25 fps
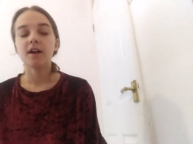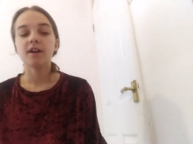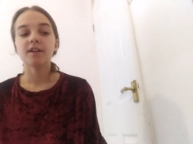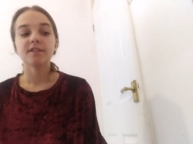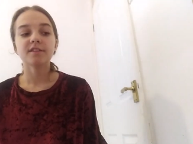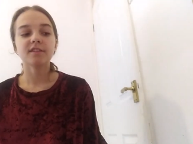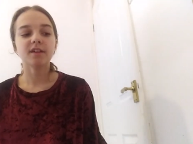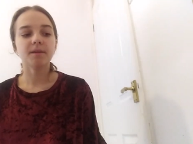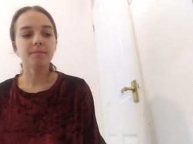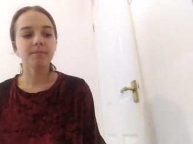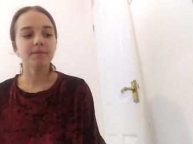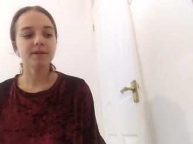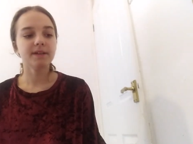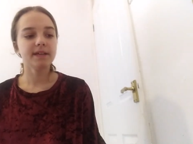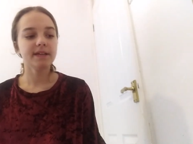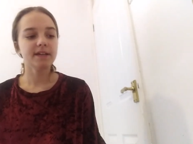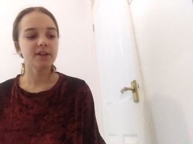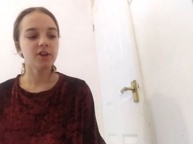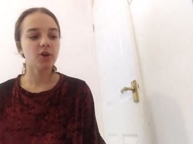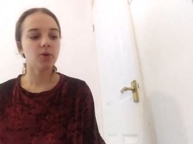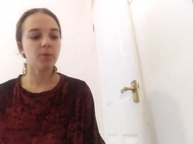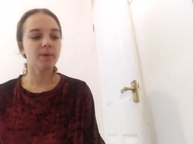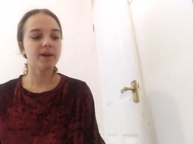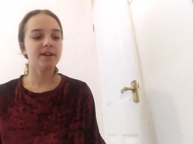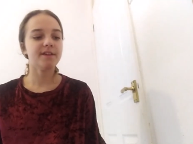Somebody
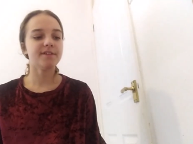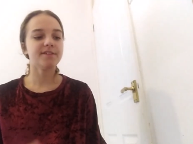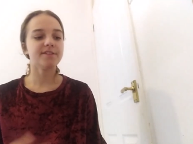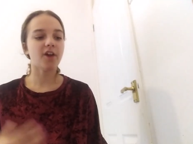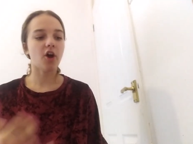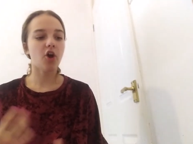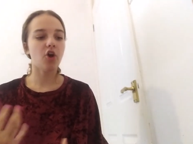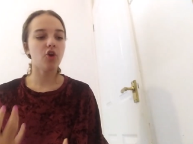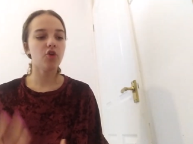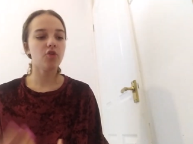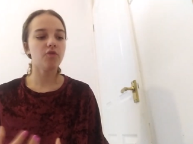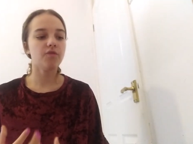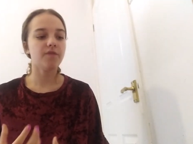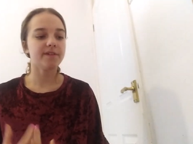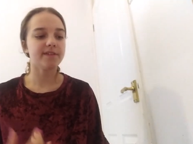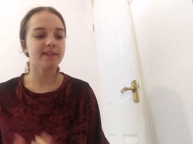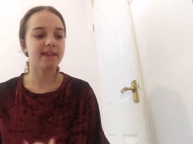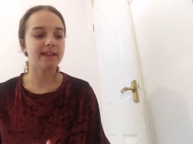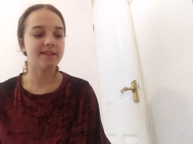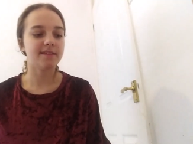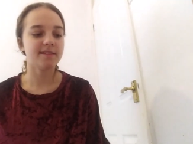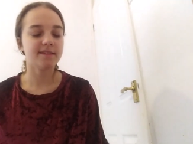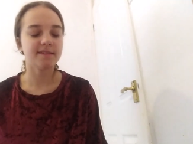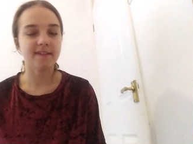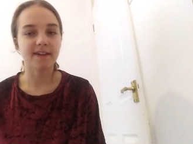who is
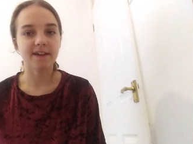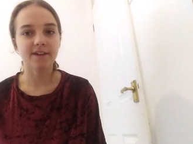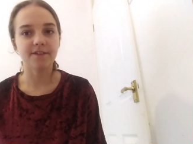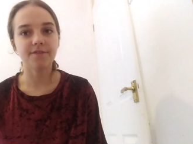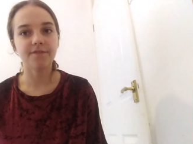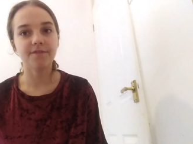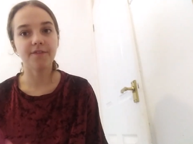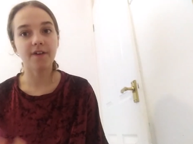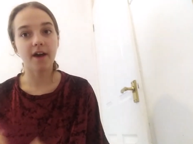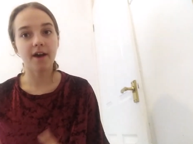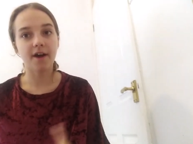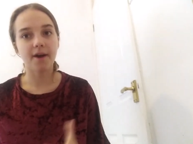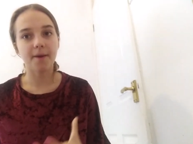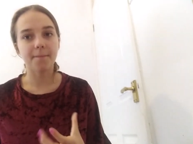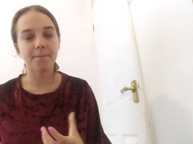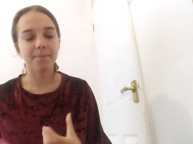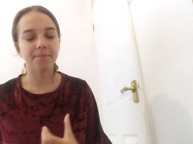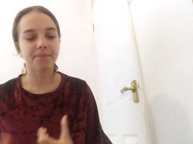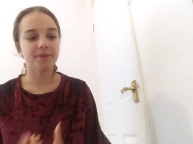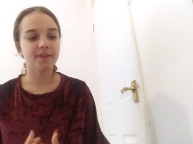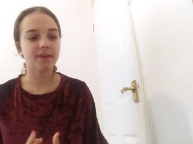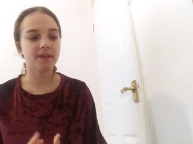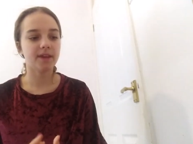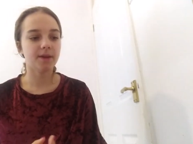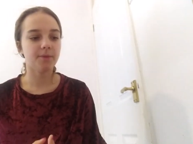oversensitive
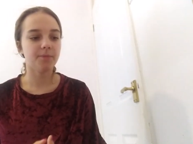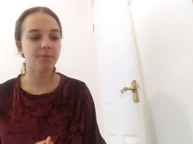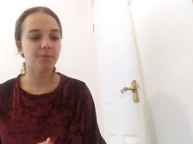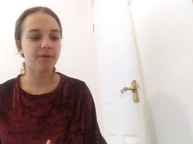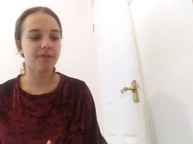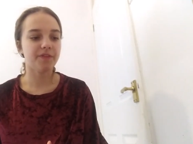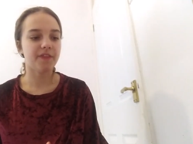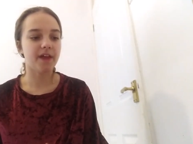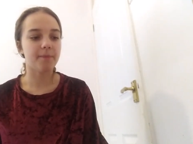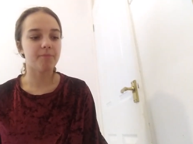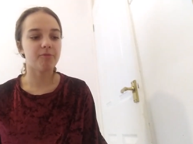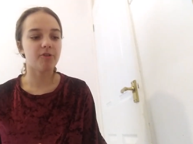with their